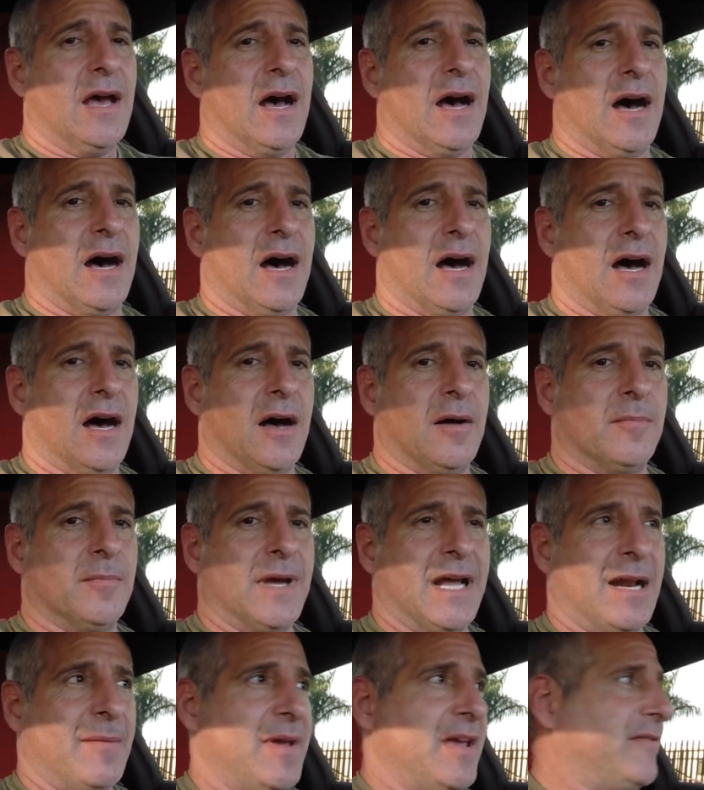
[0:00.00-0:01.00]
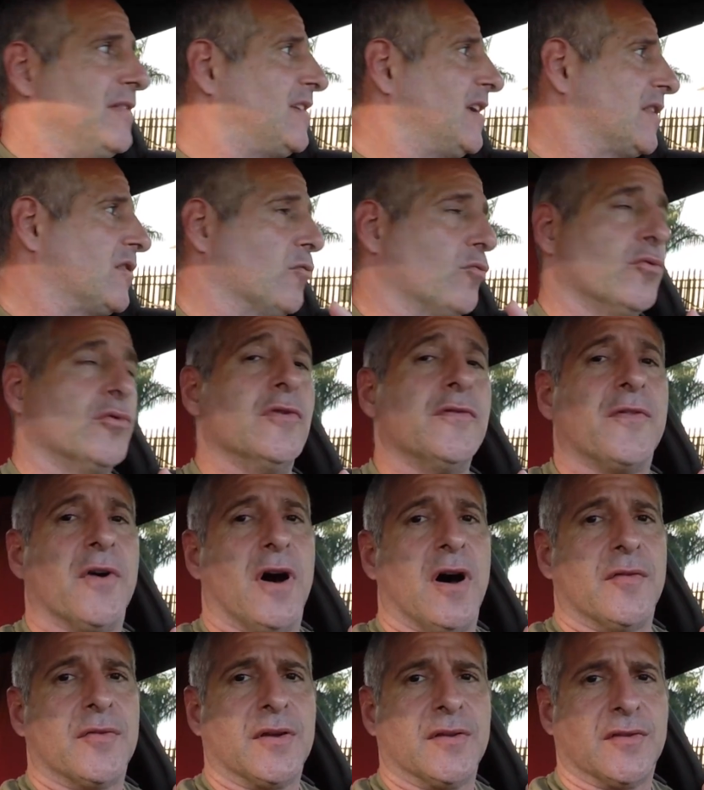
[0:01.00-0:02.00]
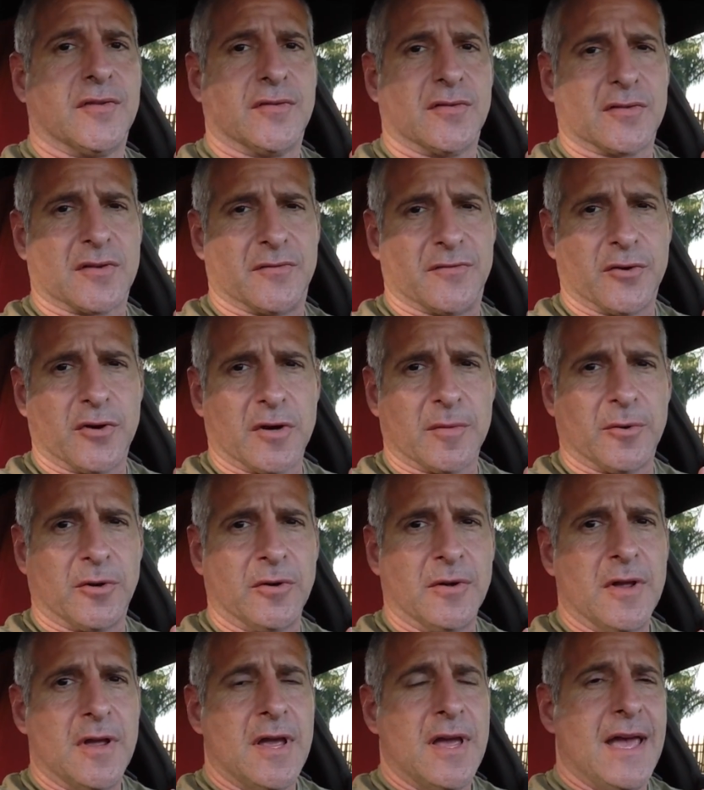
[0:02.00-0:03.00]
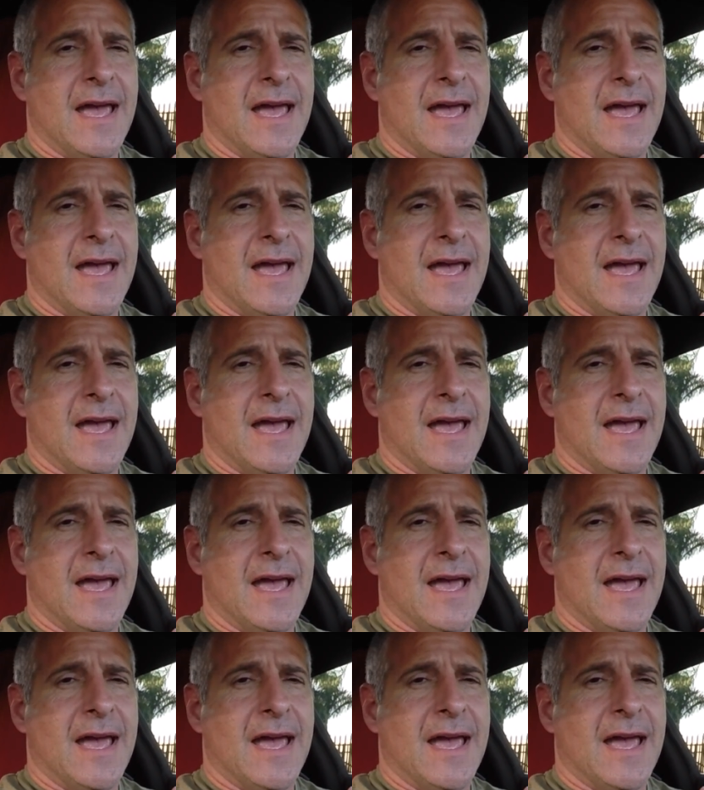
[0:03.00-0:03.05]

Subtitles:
and I may even take the roof off because this is a convertible,